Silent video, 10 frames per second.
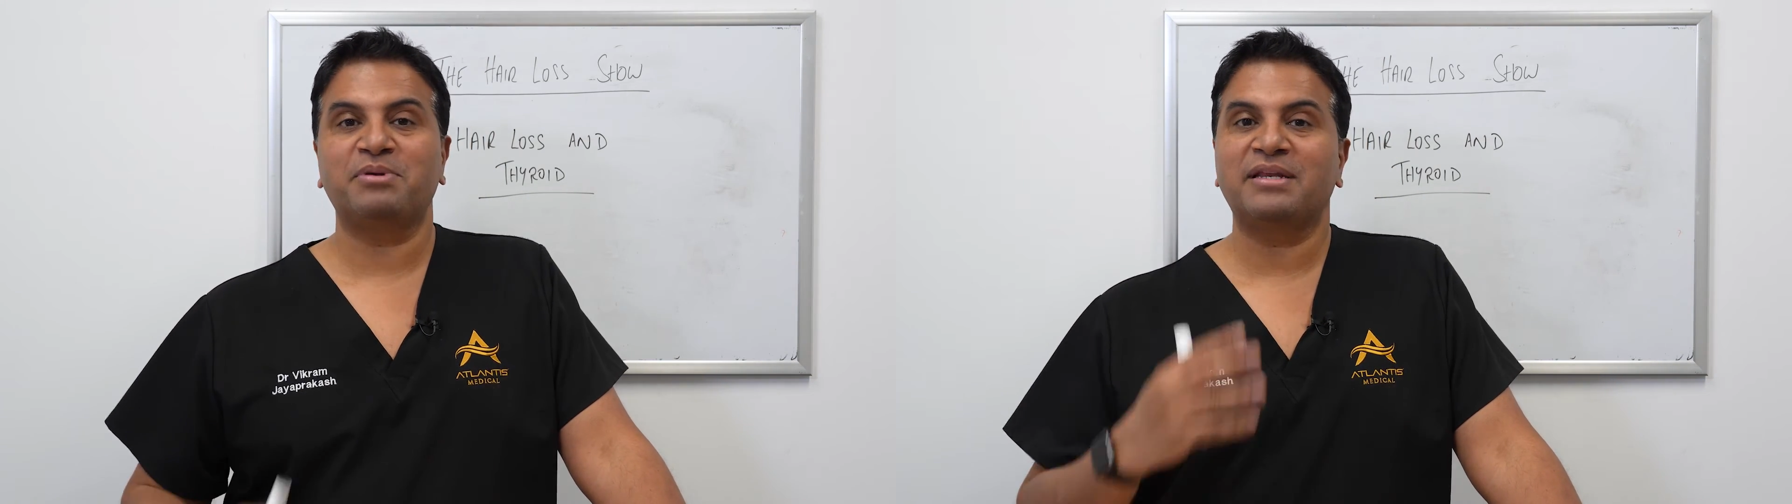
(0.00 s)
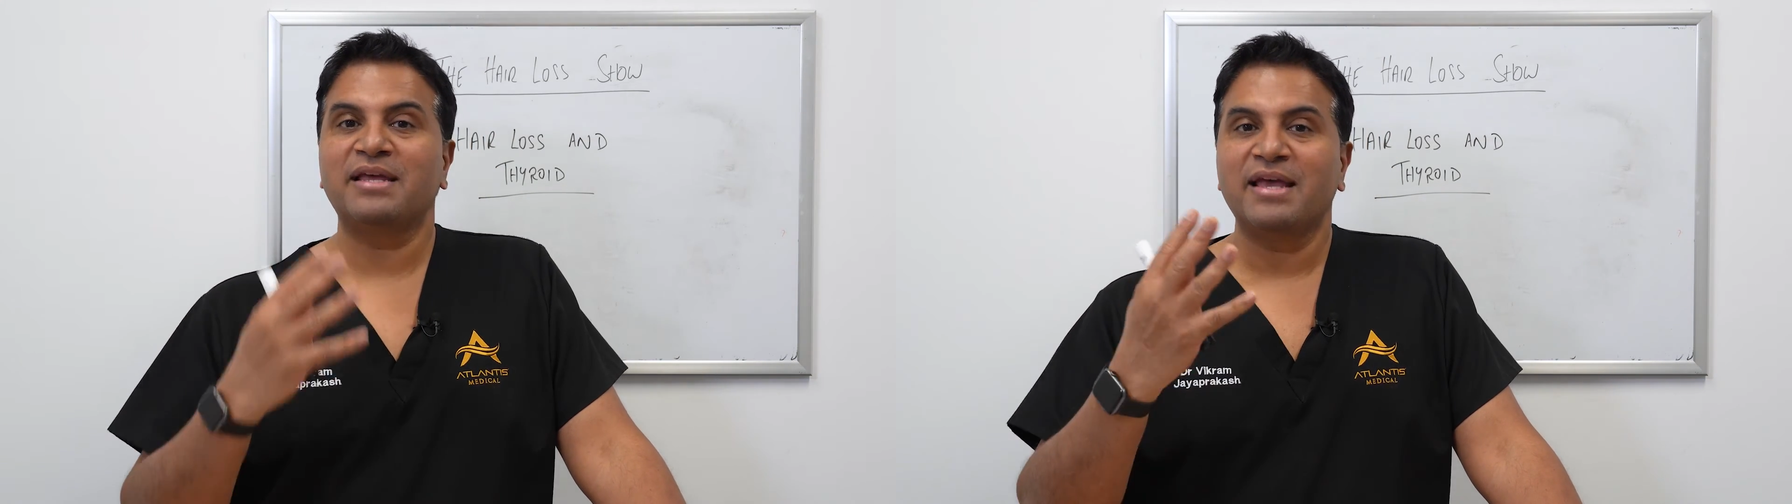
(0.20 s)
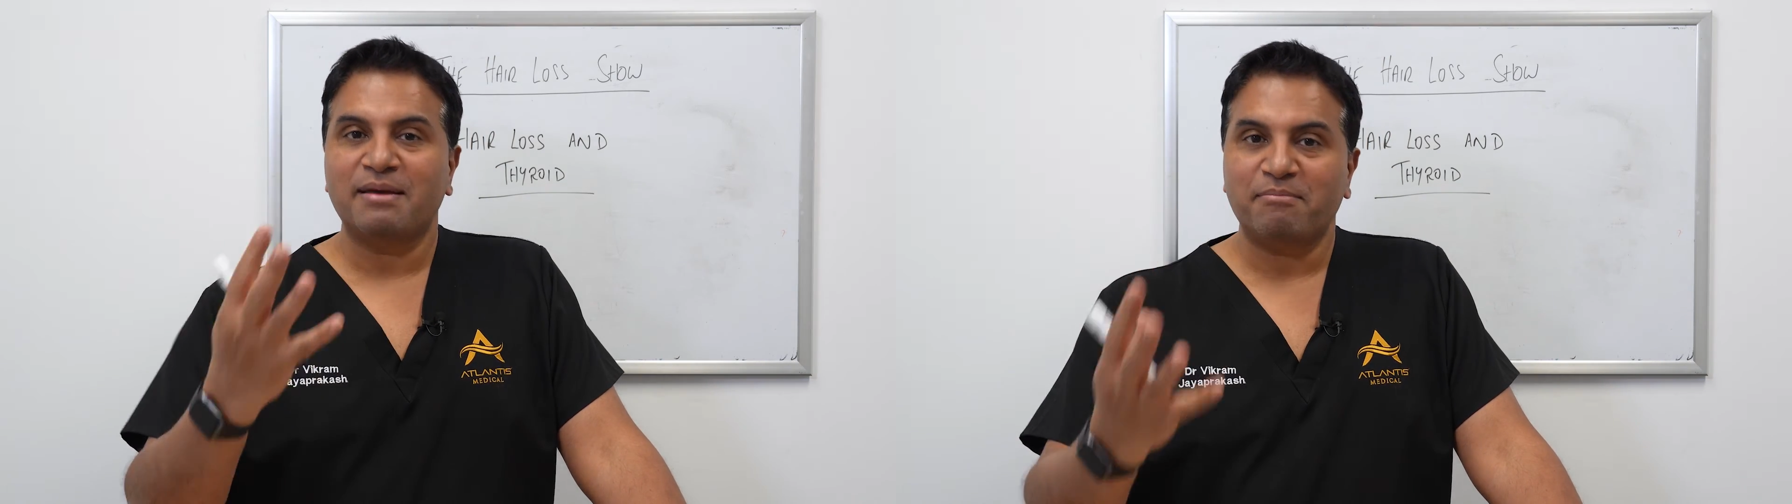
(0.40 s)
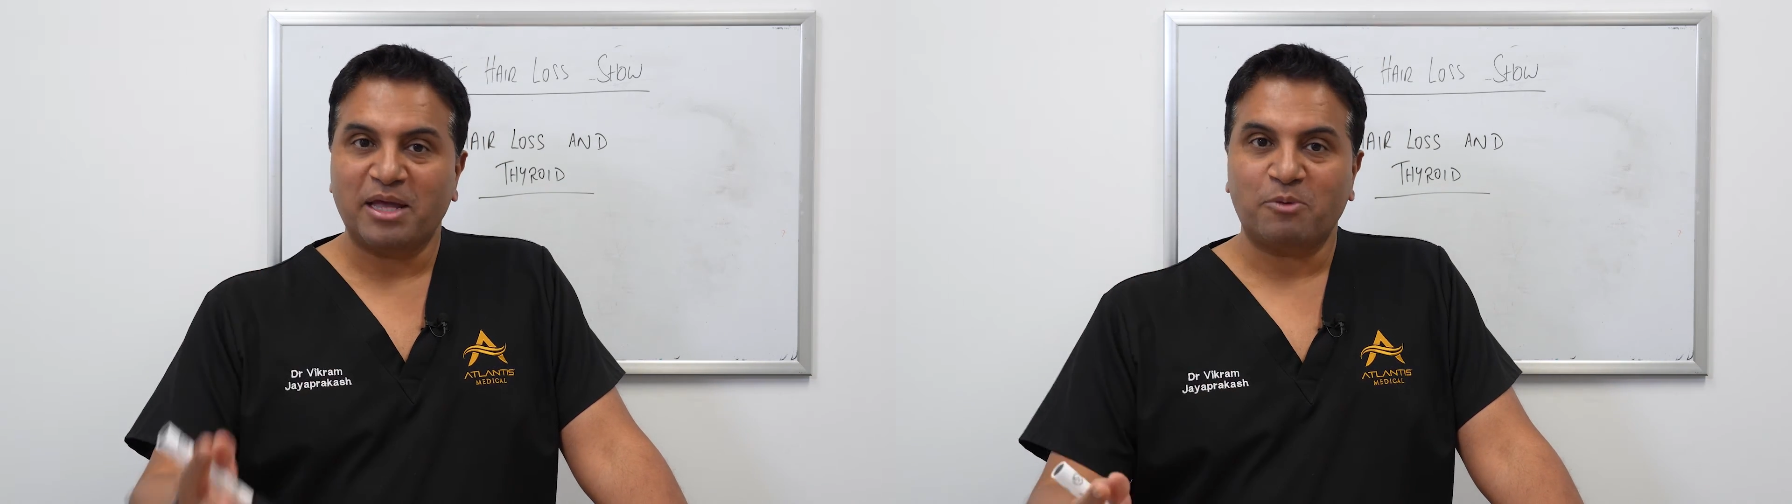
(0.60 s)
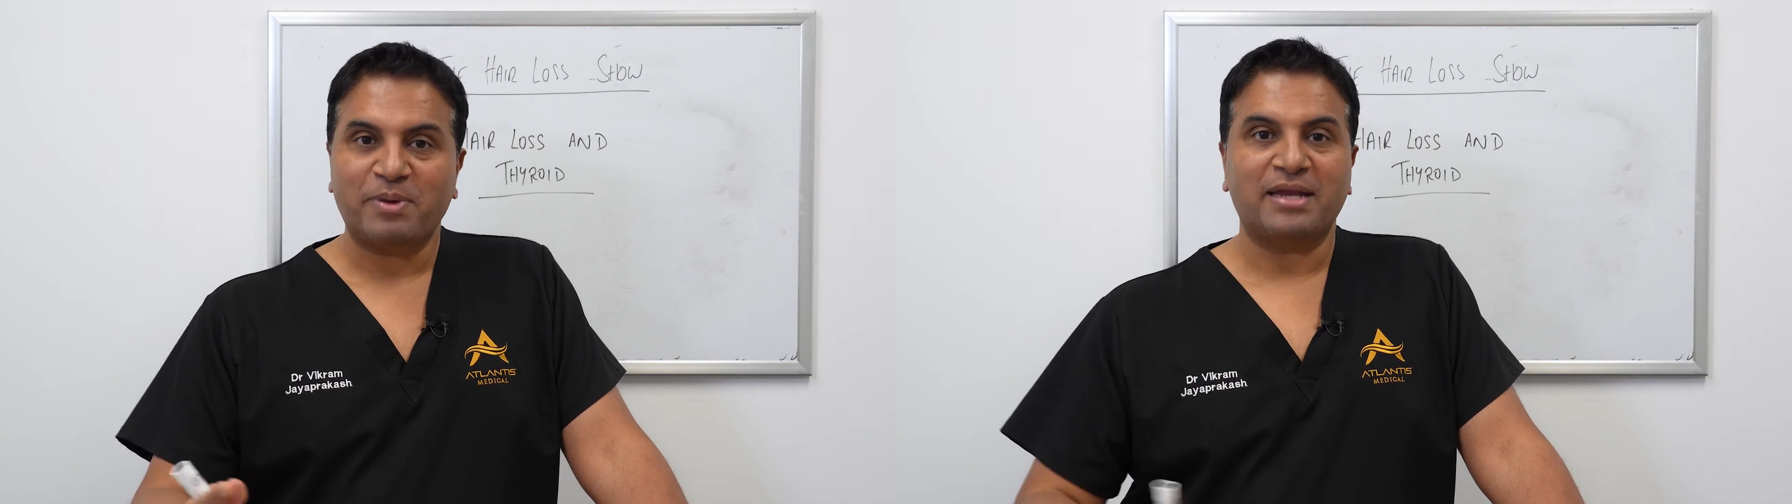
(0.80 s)
be it
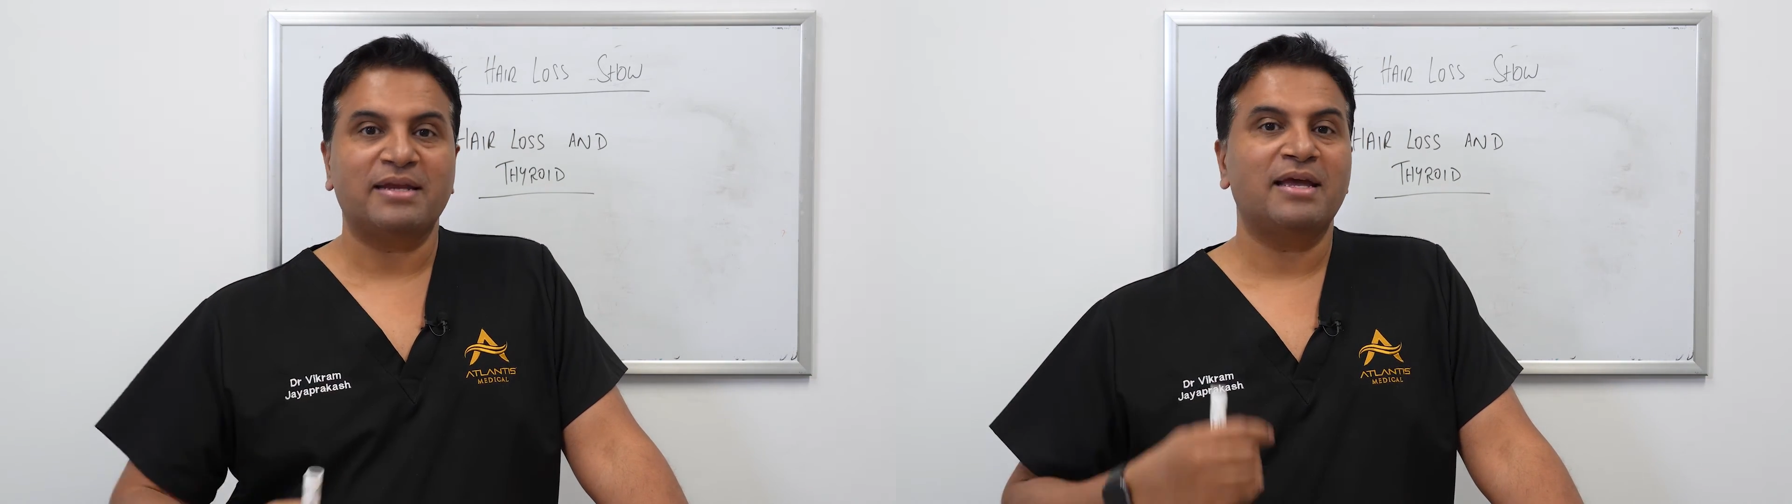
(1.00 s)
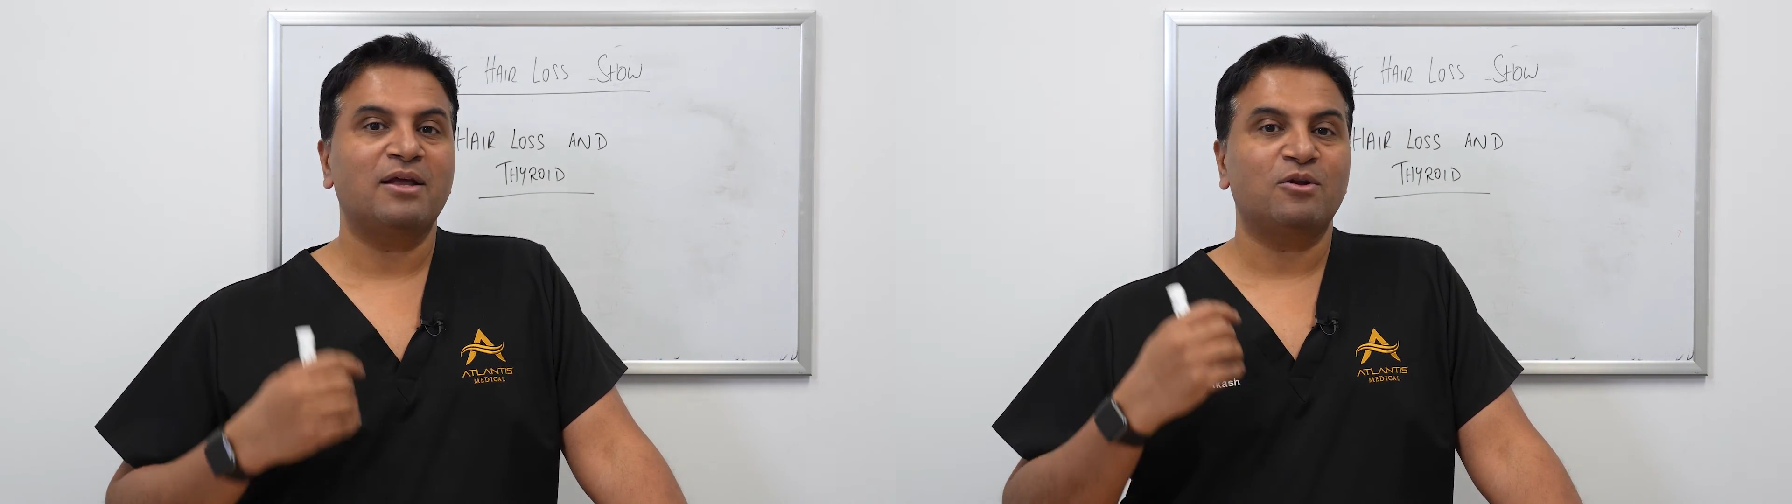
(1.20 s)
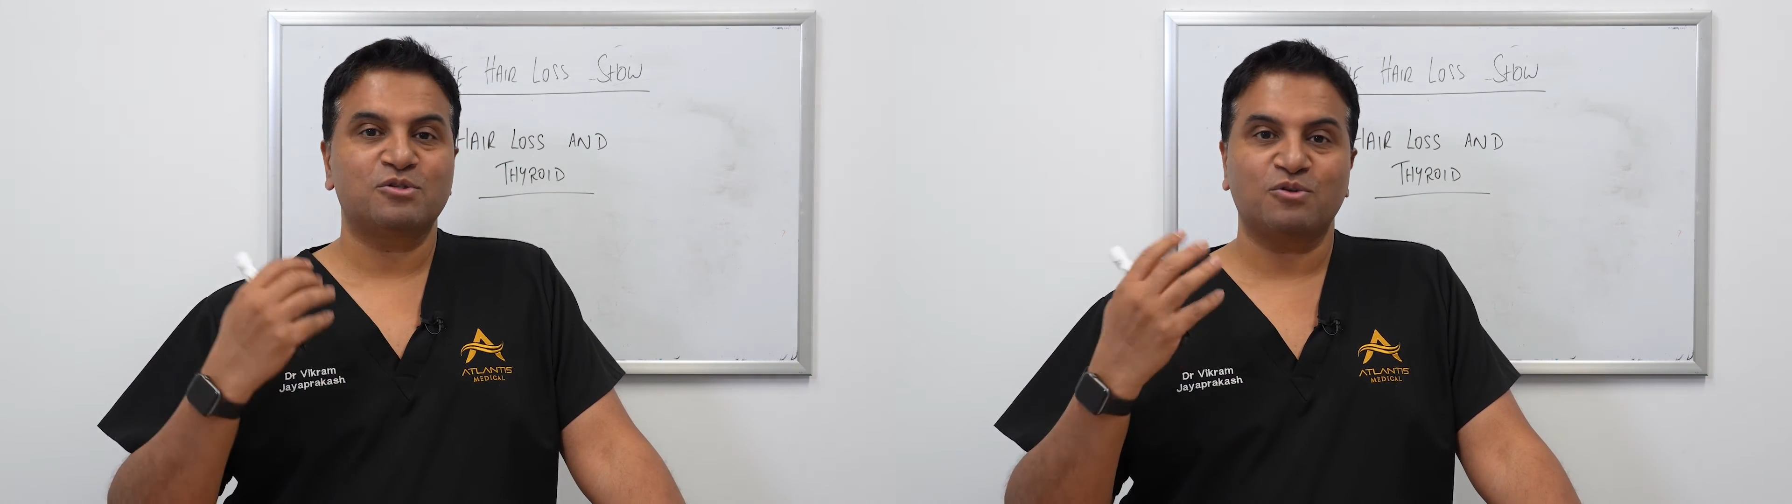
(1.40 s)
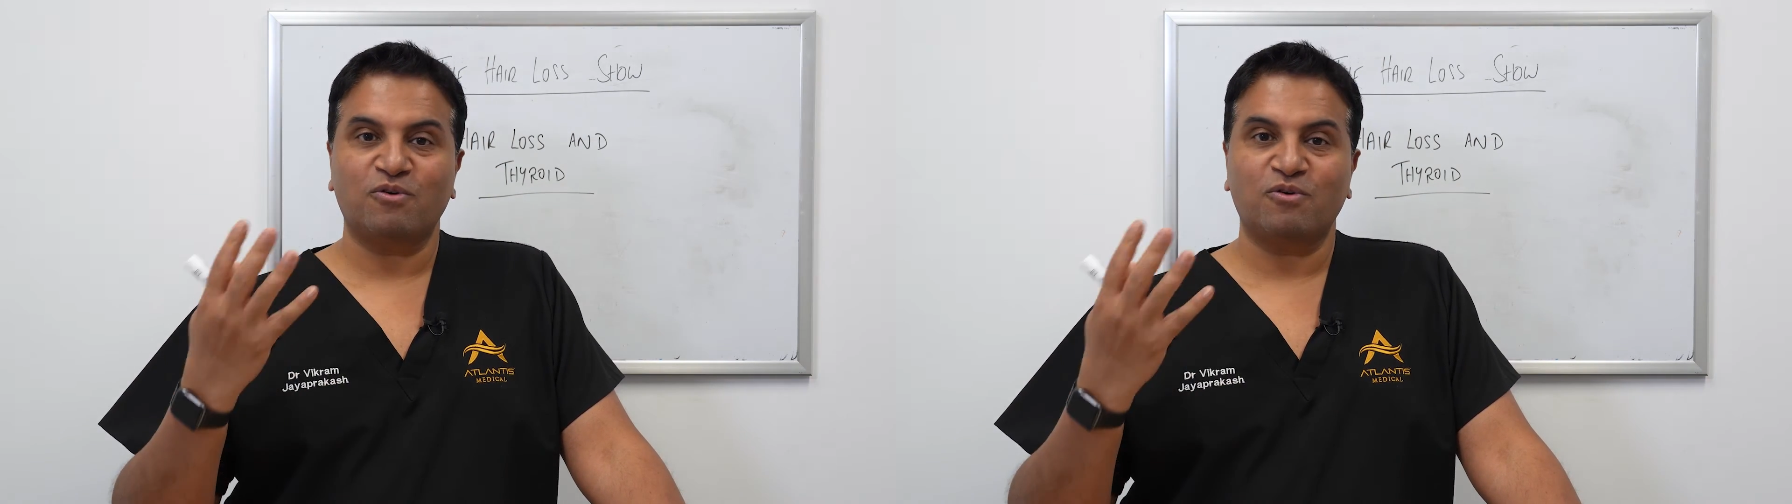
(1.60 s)
male pattern hair loss